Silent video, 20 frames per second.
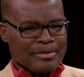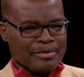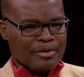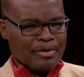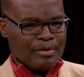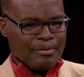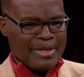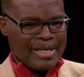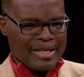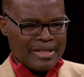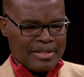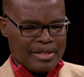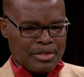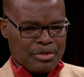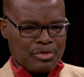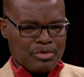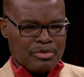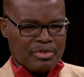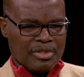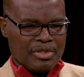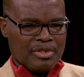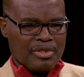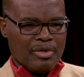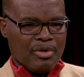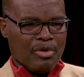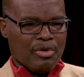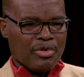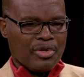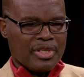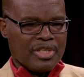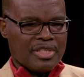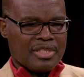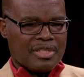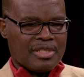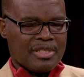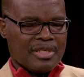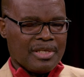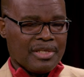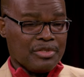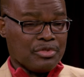globalization in all its
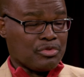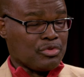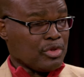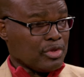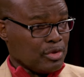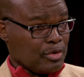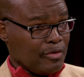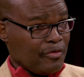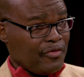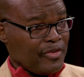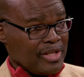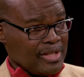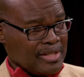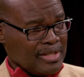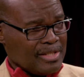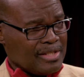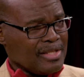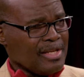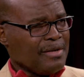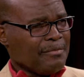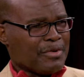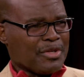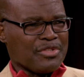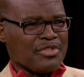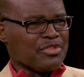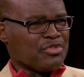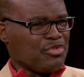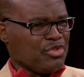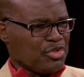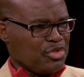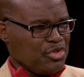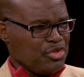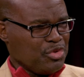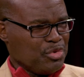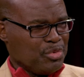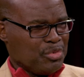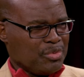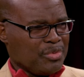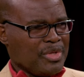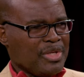uh, historical phases because it's not
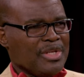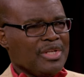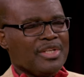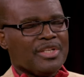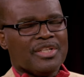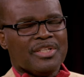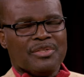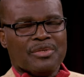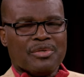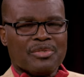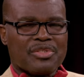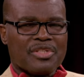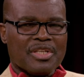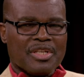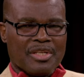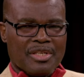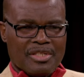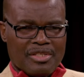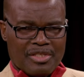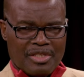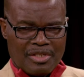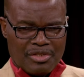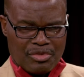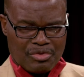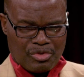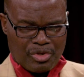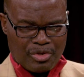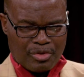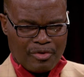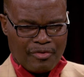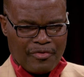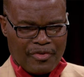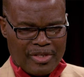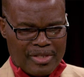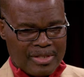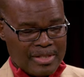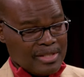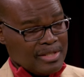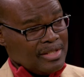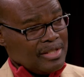new. Yes. You know, it's, it's, historical
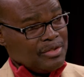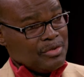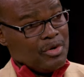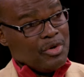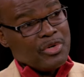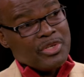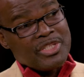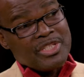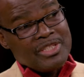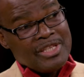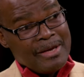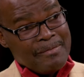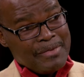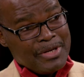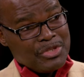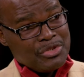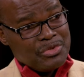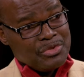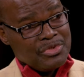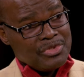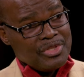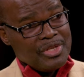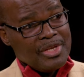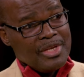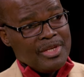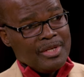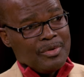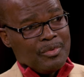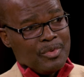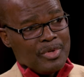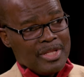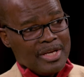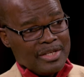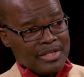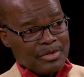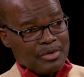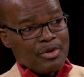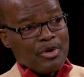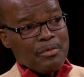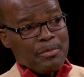phases in all its dimensions without
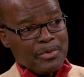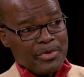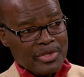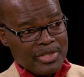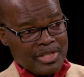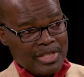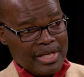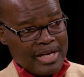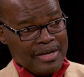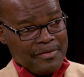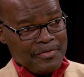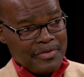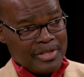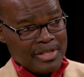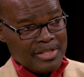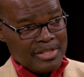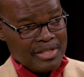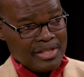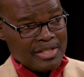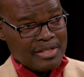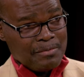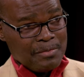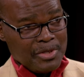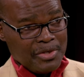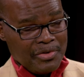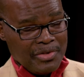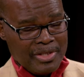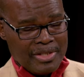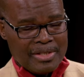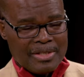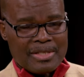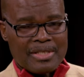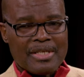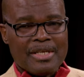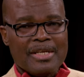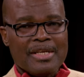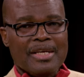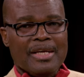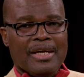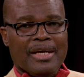incorporating Africa's experience.
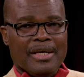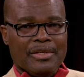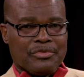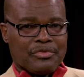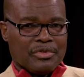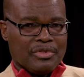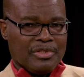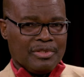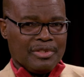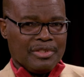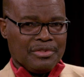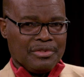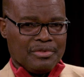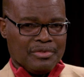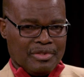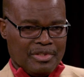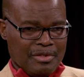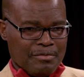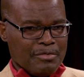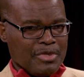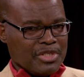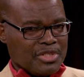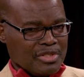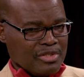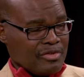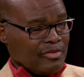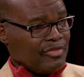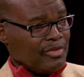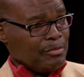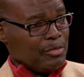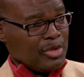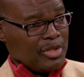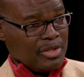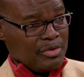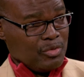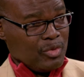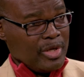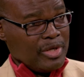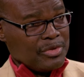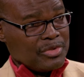Uh, so the, you know, the emergence of the
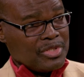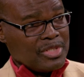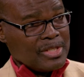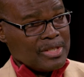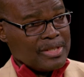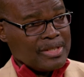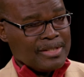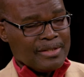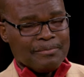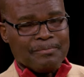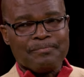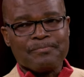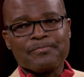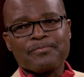modern world system